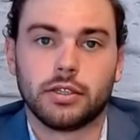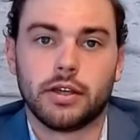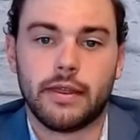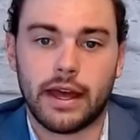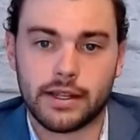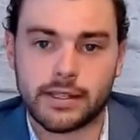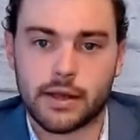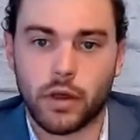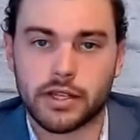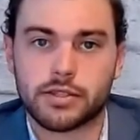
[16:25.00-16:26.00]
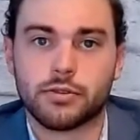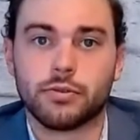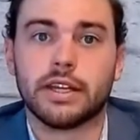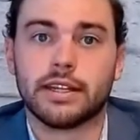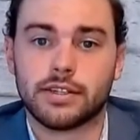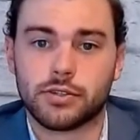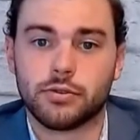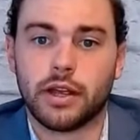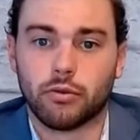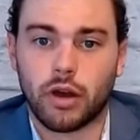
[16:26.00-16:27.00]
That is a way to get
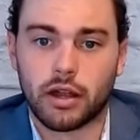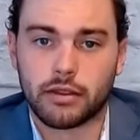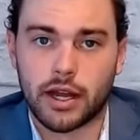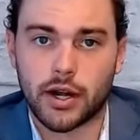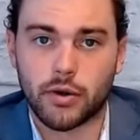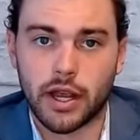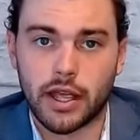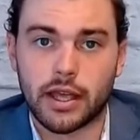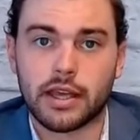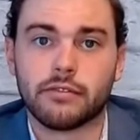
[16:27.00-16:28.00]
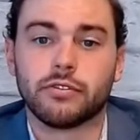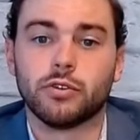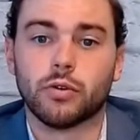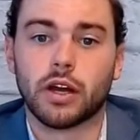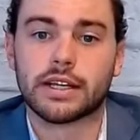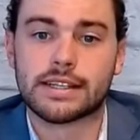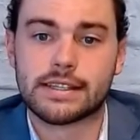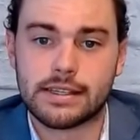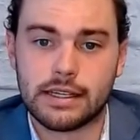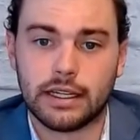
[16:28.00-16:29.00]
into a Roth IRA if you
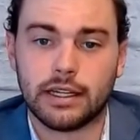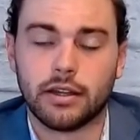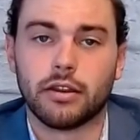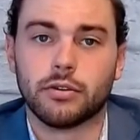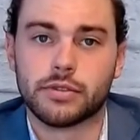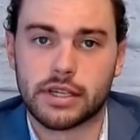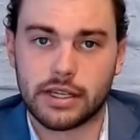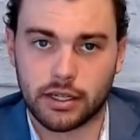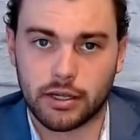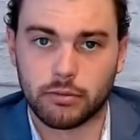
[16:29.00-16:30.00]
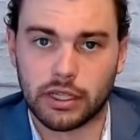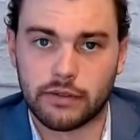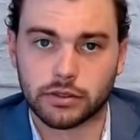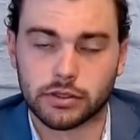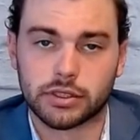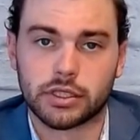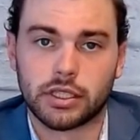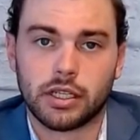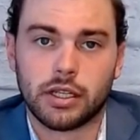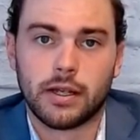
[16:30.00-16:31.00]
exceed those income levels
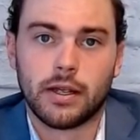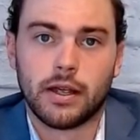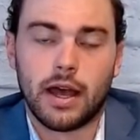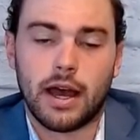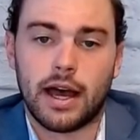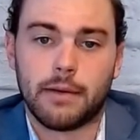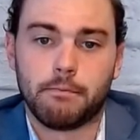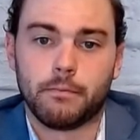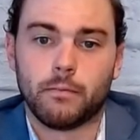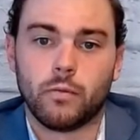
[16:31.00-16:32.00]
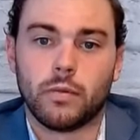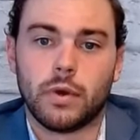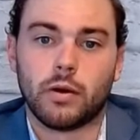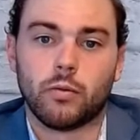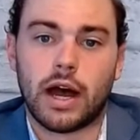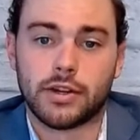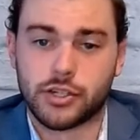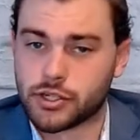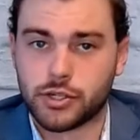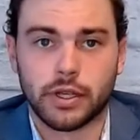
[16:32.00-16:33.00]
on
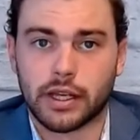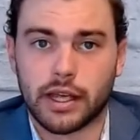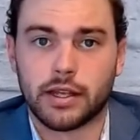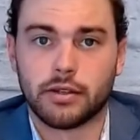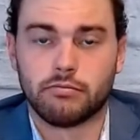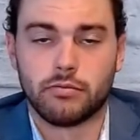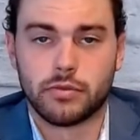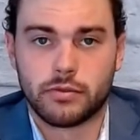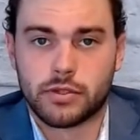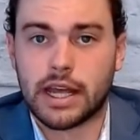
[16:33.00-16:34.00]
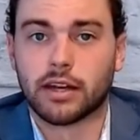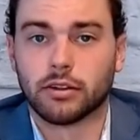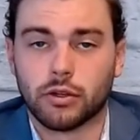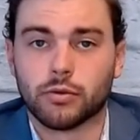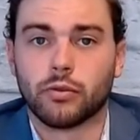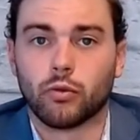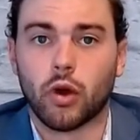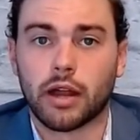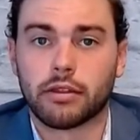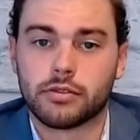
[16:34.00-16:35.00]
just doing a standalone Roth.